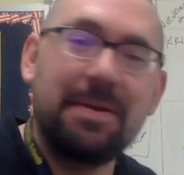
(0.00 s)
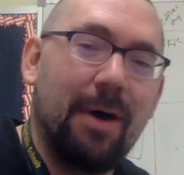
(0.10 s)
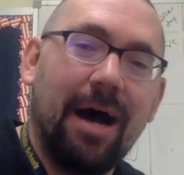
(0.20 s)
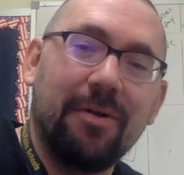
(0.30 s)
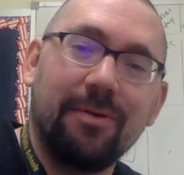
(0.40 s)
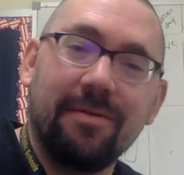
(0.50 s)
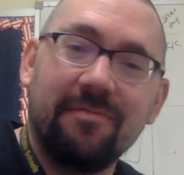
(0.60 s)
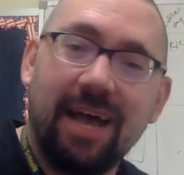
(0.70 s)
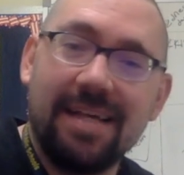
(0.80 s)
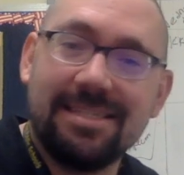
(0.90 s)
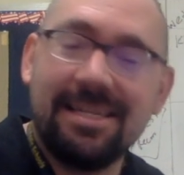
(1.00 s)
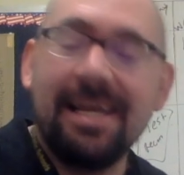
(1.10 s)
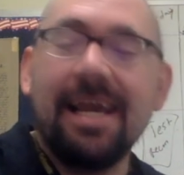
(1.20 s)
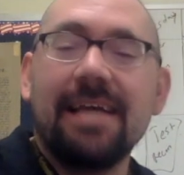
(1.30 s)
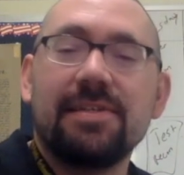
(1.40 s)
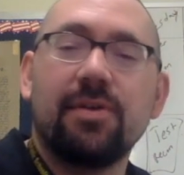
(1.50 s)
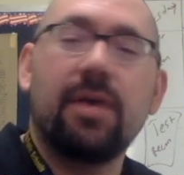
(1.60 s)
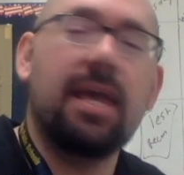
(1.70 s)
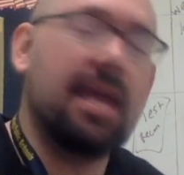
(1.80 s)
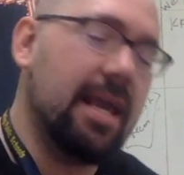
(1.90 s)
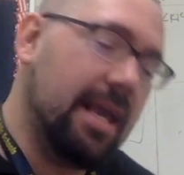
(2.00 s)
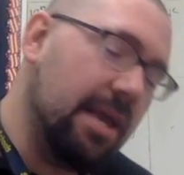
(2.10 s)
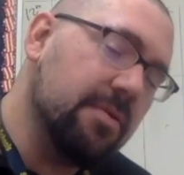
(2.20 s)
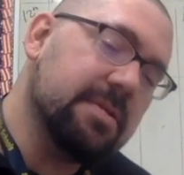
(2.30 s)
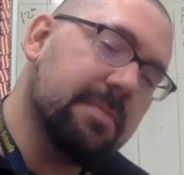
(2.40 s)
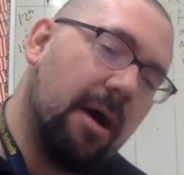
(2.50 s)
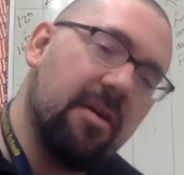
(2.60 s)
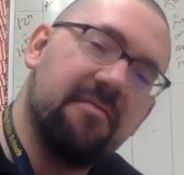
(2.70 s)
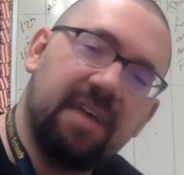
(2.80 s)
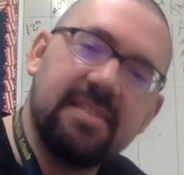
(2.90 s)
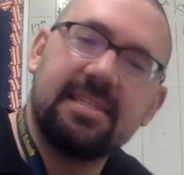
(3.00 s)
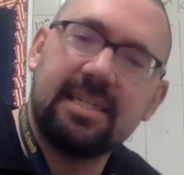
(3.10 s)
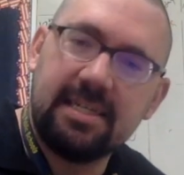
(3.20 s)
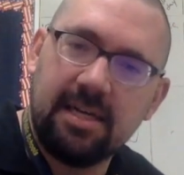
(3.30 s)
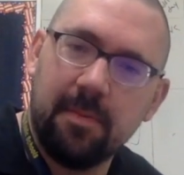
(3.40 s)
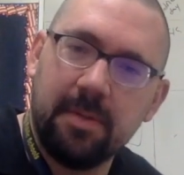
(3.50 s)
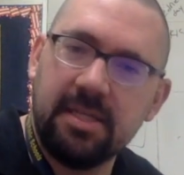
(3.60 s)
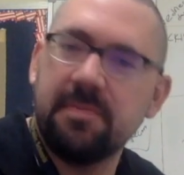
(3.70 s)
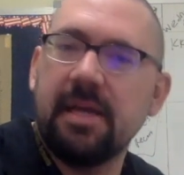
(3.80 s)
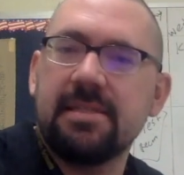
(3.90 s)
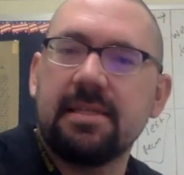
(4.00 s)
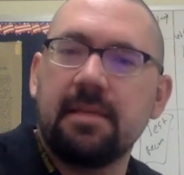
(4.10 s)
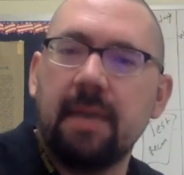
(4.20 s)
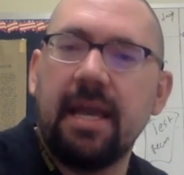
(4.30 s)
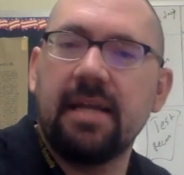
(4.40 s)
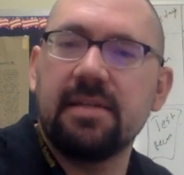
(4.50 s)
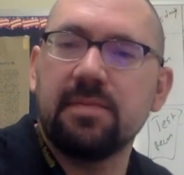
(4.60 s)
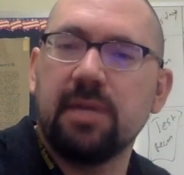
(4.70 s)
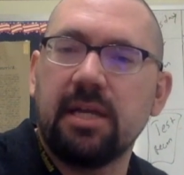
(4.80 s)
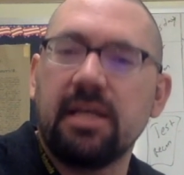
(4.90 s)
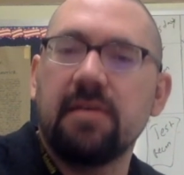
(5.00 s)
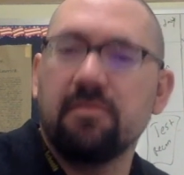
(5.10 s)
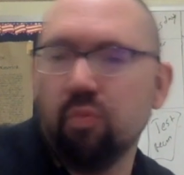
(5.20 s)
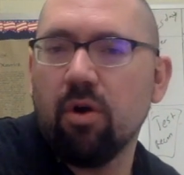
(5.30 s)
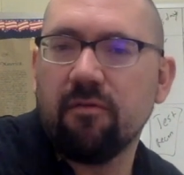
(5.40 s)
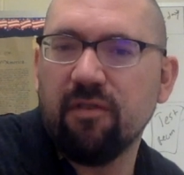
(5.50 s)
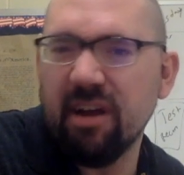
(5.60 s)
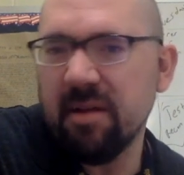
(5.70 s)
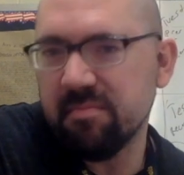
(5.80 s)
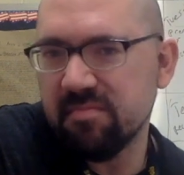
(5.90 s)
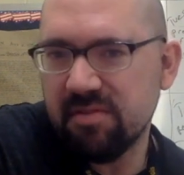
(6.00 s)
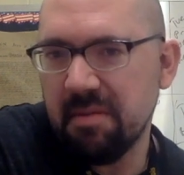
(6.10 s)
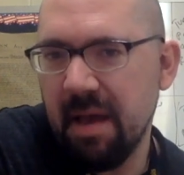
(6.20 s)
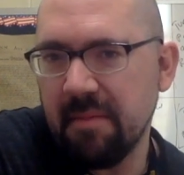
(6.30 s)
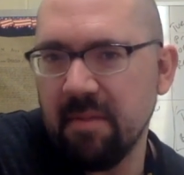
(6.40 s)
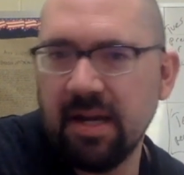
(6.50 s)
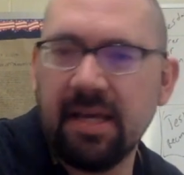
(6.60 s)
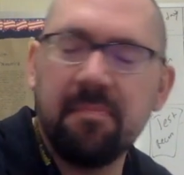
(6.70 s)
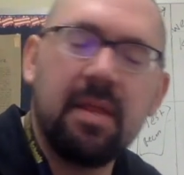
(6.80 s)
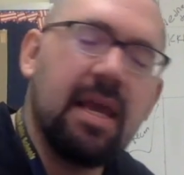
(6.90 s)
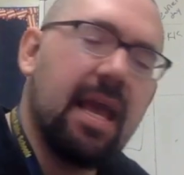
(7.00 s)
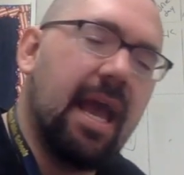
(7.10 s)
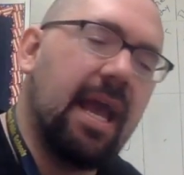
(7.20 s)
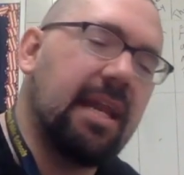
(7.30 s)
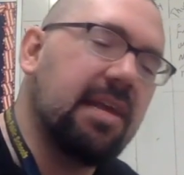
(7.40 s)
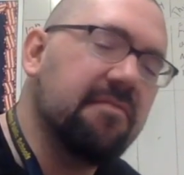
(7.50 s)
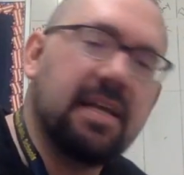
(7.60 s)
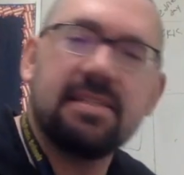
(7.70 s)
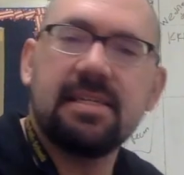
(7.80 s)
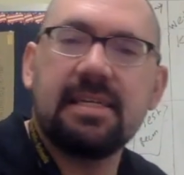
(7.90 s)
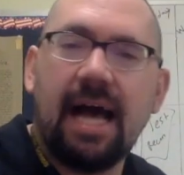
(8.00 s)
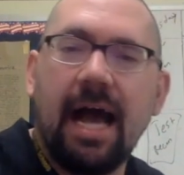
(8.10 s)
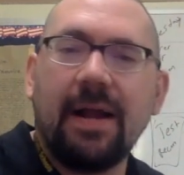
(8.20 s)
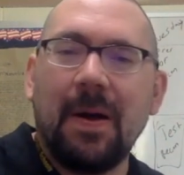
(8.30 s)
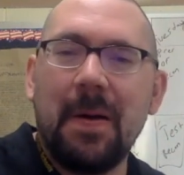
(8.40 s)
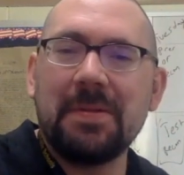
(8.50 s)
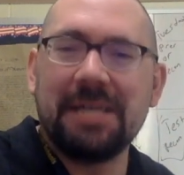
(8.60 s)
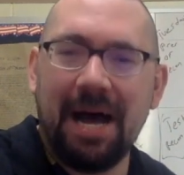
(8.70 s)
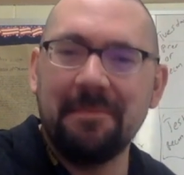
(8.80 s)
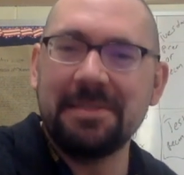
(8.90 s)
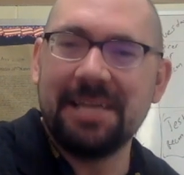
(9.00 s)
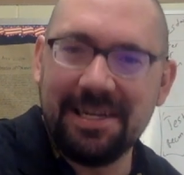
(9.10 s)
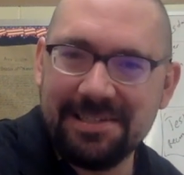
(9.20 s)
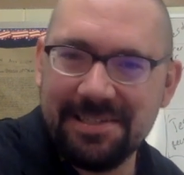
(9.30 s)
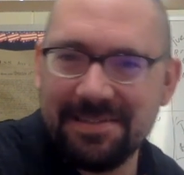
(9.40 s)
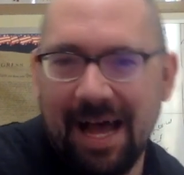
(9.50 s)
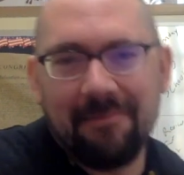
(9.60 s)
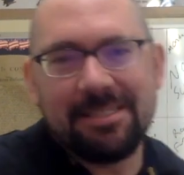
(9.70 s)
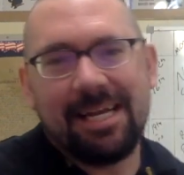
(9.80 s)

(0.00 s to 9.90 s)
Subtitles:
knew how to invest. So he was about investing in companies, basically making his money work for him to make money. And he invested in a guy called Thomas Edison. Thomas